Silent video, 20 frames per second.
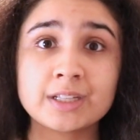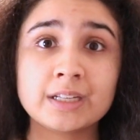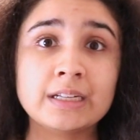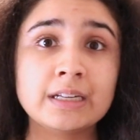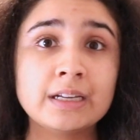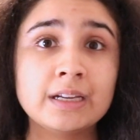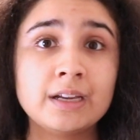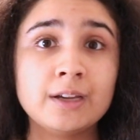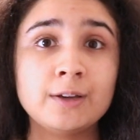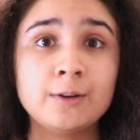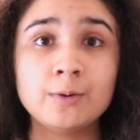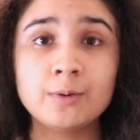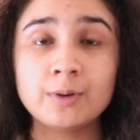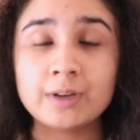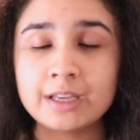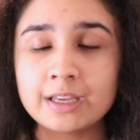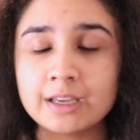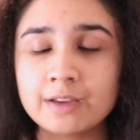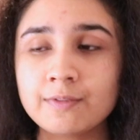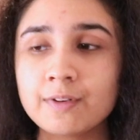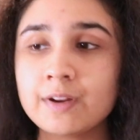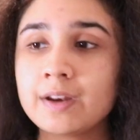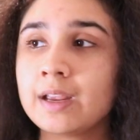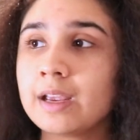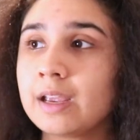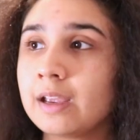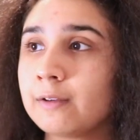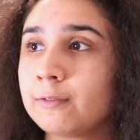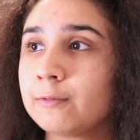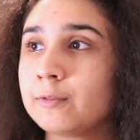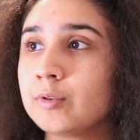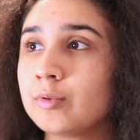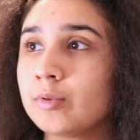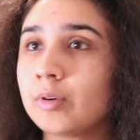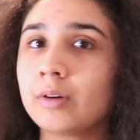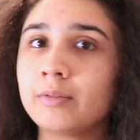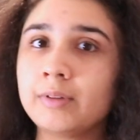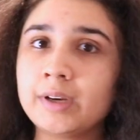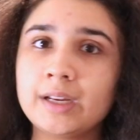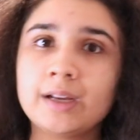and even if you
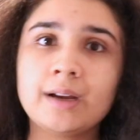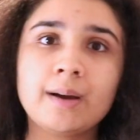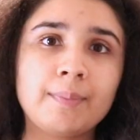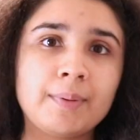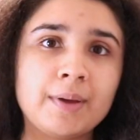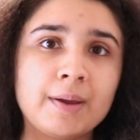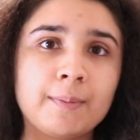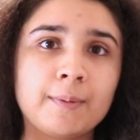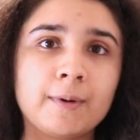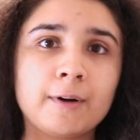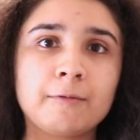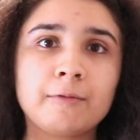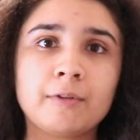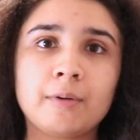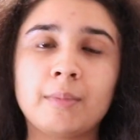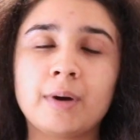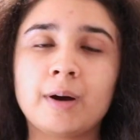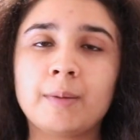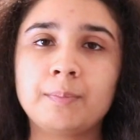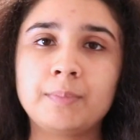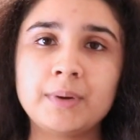are reading a paper from a